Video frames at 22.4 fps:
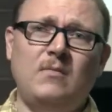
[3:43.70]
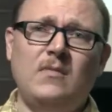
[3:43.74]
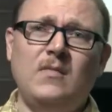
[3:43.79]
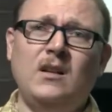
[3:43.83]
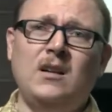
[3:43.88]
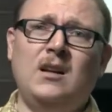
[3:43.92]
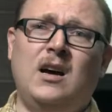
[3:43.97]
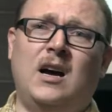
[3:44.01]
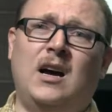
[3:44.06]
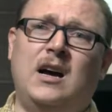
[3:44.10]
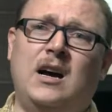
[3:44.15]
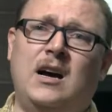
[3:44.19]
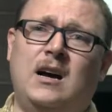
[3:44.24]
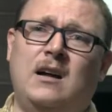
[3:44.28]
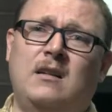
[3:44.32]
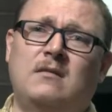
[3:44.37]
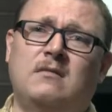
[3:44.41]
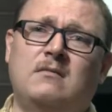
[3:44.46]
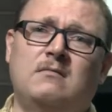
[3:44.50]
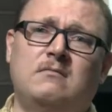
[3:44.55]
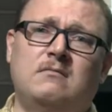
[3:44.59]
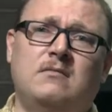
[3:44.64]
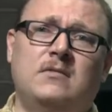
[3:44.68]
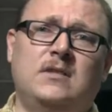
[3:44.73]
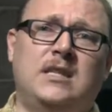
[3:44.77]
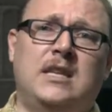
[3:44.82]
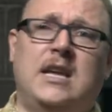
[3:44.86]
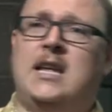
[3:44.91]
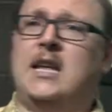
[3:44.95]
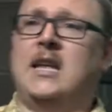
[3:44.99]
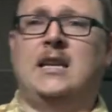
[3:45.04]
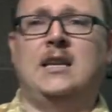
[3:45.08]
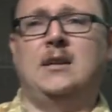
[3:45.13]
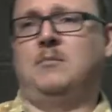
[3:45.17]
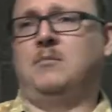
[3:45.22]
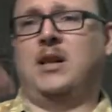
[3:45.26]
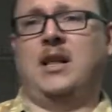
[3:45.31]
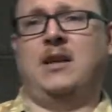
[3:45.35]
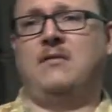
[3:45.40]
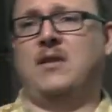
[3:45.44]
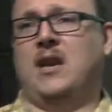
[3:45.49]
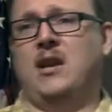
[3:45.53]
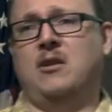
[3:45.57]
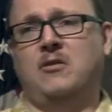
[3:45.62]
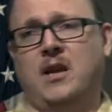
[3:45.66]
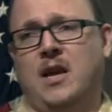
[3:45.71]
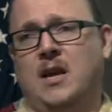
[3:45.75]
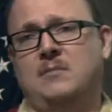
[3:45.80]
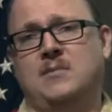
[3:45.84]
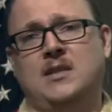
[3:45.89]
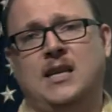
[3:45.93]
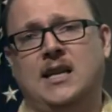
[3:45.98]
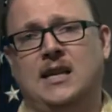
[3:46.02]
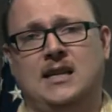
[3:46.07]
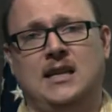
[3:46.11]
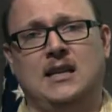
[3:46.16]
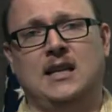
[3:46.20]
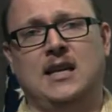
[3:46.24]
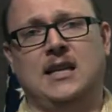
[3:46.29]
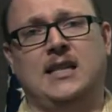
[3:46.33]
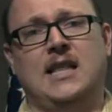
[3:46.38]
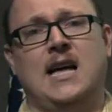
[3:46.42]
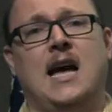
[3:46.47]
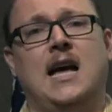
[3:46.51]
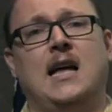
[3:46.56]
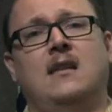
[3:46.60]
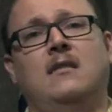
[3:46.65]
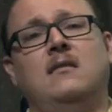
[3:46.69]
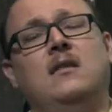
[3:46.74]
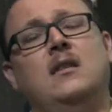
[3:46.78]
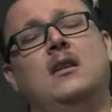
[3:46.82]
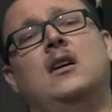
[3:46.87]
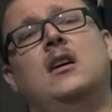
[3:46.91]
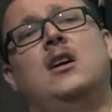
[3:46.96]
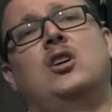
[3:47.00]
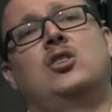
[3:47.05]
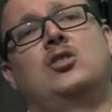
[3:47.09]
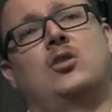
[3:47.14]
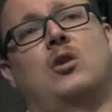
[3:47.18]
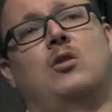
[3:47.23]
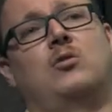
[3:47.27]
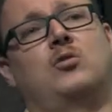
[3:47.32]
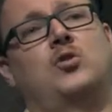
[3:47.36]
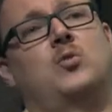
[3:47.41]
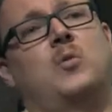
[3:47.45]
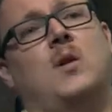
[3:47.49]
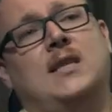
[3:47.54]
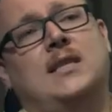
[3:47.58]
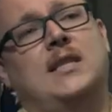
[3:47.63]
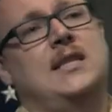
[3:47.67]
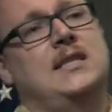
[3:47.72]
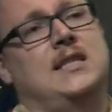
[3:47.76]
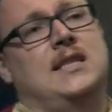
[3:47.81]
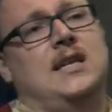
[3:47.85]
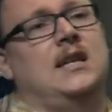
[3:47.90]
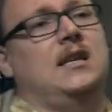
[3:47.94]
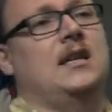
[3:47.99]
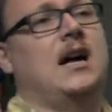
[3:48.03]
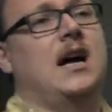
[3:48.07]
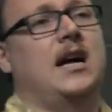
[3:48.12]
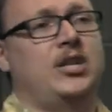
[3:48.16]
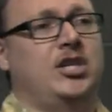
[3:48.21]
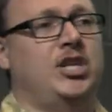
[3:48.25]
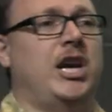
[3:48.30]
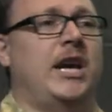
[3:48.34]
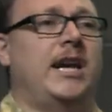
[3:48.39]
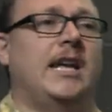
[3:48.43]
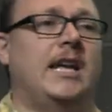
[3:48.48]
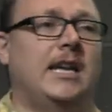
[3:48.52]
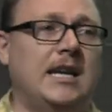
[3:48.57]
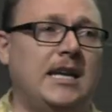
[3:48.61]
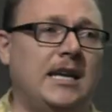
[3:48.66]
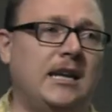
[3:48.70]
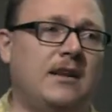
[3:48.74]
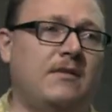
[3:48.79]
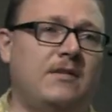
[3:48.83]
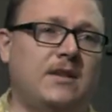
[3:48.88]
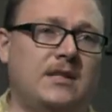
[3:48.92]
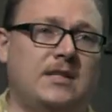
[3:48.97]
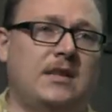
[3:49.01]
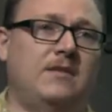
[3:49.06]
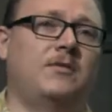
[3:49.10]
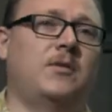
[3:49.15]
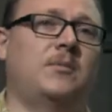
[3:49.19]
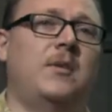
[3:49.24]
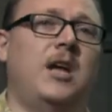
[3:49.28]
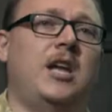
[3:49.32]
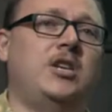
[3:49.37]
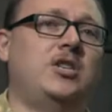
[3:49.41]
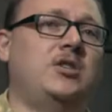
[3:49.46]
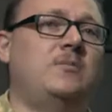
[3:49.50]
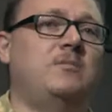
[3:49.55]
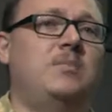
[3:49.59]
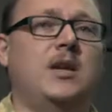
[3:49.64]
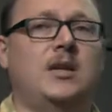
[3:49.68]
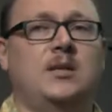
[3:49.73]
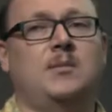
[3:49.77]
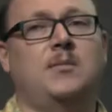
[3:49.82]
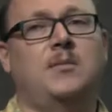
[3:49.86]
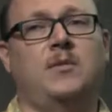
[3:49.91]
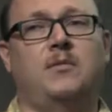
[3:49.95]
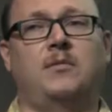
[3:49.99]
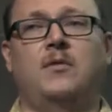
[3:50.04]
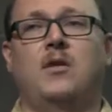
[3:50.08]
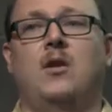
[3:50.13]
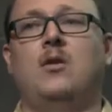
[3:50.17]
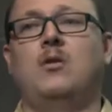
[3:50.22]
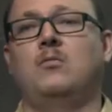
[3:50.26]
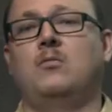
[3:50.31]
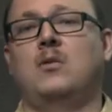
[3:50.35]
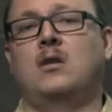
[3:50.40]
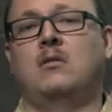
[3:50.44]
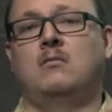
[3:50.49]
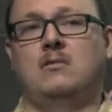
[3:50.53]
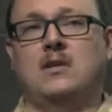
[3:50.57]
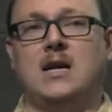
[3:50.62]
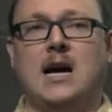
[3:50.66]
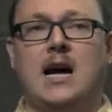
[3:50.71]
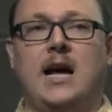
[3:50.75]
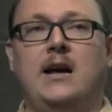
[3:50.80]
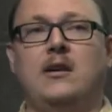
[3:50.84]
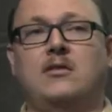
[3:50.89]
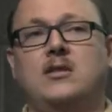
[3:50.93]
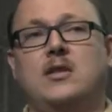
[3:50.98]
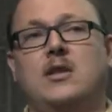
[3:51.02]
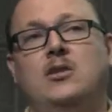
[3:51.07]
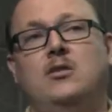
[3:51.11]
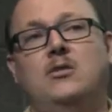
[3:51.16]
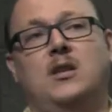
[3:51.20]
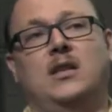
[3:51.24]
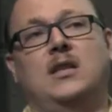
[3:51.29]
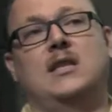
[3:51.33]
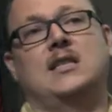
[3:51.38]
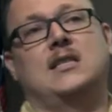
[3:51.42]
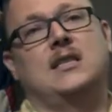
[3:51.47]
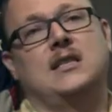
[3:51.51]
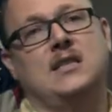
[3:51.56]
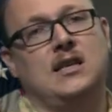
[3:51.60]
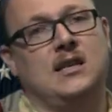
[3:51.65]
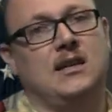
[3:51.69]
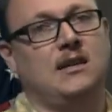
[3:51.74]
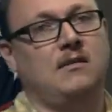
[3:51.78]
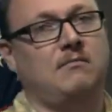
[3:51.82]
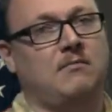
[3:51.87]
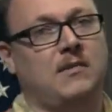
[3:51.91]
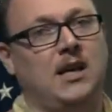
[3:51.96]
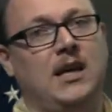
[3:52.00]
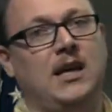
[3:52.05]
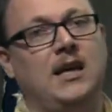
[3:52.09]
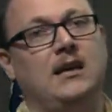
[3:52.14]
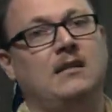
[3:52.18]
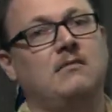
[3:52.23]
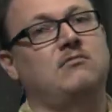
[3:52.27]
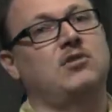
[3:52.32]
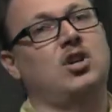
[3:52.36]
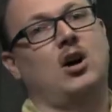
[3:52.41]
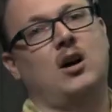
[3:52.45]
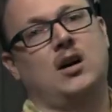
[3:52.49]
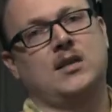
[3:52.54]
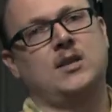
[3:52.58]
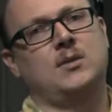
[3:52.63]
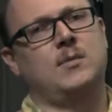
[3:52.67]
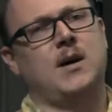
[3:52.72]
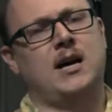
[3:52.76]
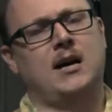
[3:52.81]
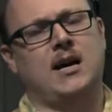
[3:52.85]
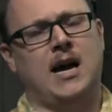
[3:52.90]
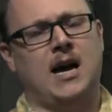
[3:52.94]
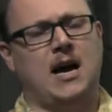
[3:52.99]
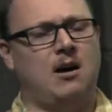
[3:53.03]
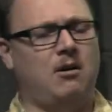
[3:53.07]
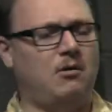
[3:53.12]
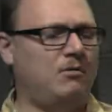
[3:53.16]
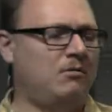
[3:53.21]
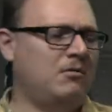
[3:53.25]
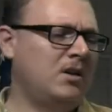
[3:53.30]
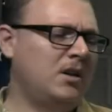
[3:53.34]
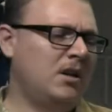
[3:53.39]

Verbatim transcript: Uh, he didn't play video games, anything like that. So Swatistic, not checking any of this information, picks up the phone, dials, and you can listen to the thing, talks about how